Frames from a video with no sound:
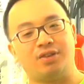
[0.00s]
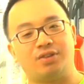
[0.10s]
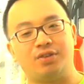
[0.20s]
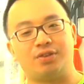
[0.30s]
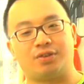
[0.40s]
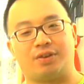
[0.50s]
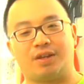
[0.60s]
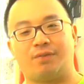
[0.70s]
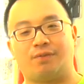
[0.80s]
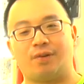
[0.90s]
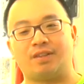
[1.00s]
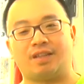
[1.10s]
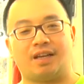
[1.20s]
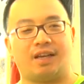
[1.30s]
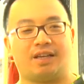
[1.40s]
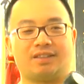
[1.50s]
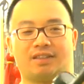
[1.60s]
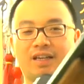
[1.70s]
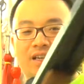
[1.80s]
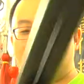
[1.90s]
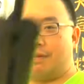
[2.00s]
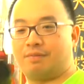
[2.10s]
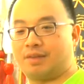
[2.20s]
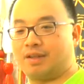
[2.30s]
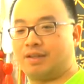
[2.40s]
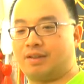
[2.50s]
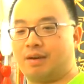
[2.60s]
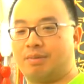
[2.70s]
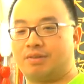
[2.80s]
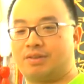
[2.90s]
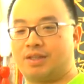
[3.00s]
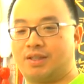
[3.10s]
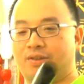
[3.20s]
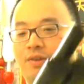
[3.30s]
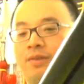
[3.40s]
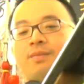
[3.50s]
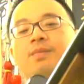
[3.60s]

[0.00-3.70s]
usually the first thing is they love the double cylinder.